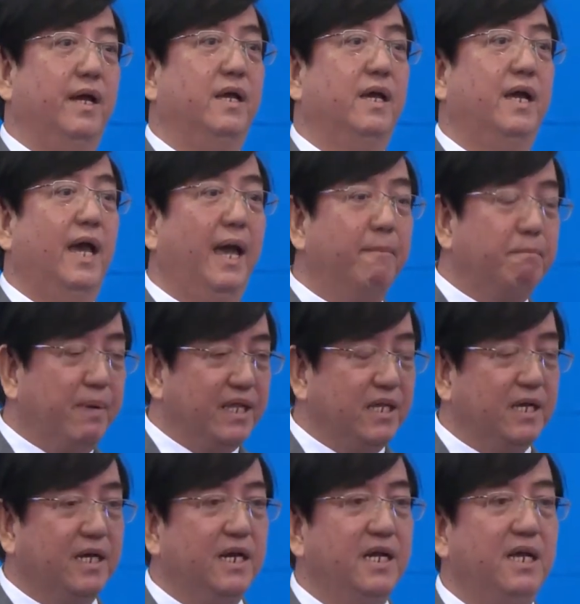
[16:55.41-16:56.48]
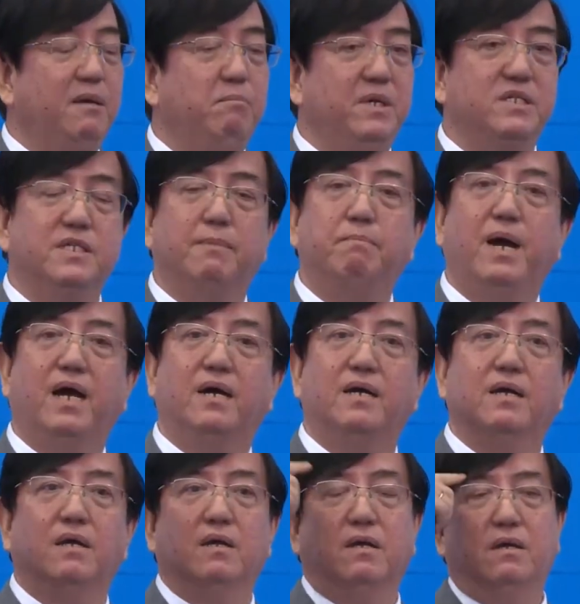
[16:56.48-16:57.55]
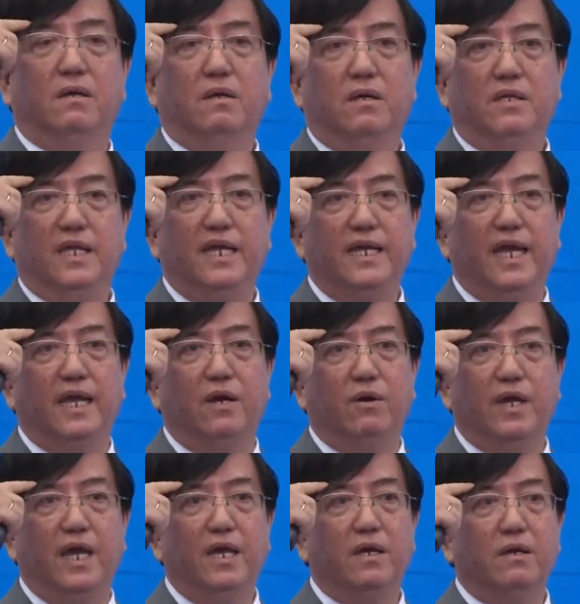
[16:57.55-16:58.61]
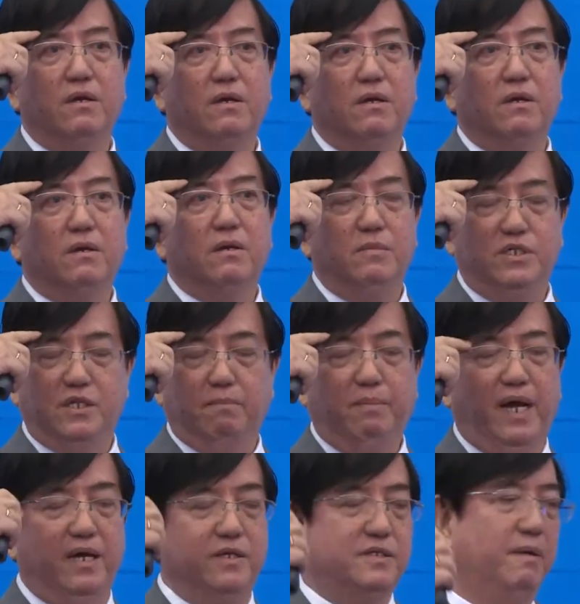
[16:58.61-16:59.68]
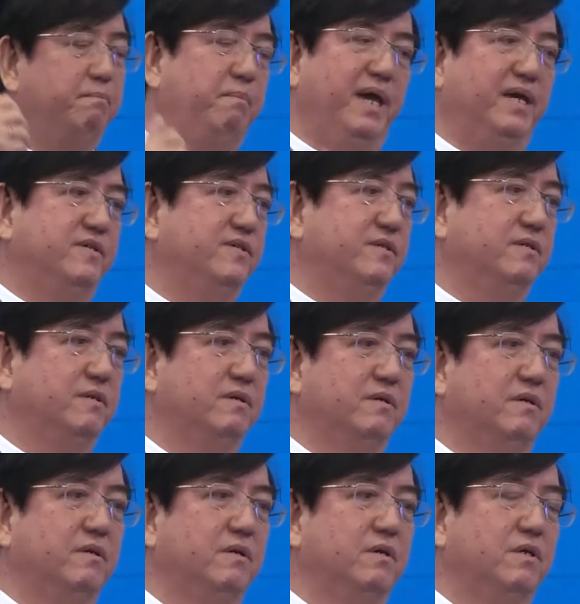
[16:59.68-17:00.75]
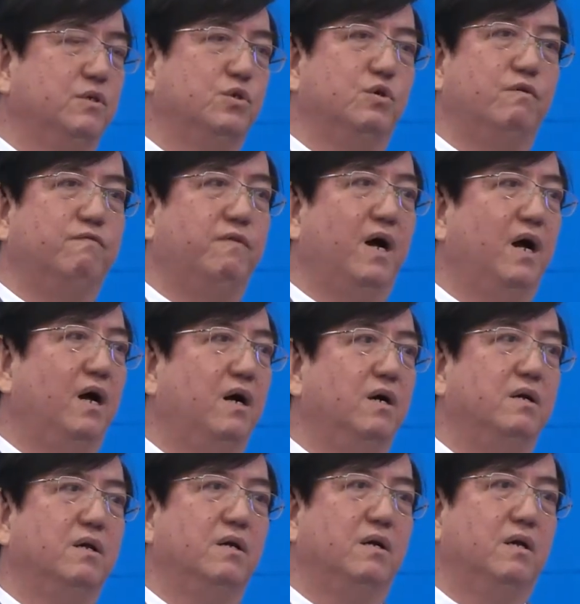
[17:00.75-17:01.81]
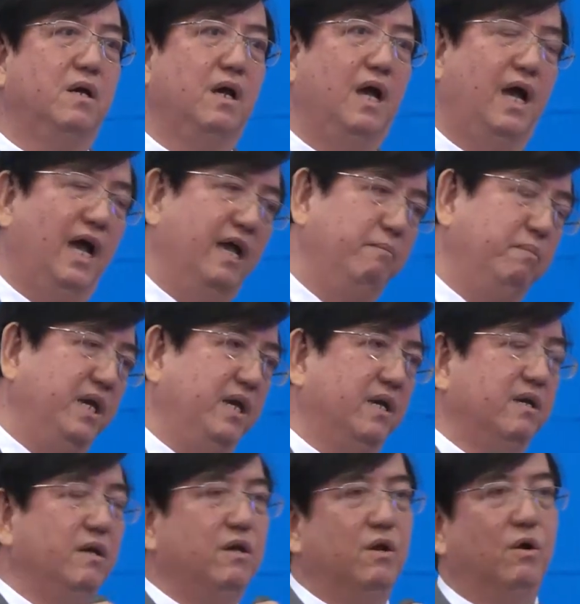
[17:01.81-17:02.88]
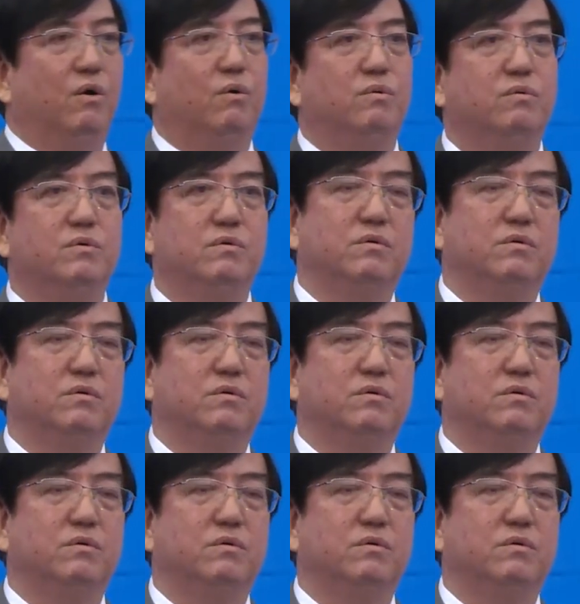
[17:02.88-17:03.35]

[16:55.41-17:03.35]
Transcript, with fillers: And particularly Mr. Park thinking, okay, Mr. Park is the best. So far, I've been, you know,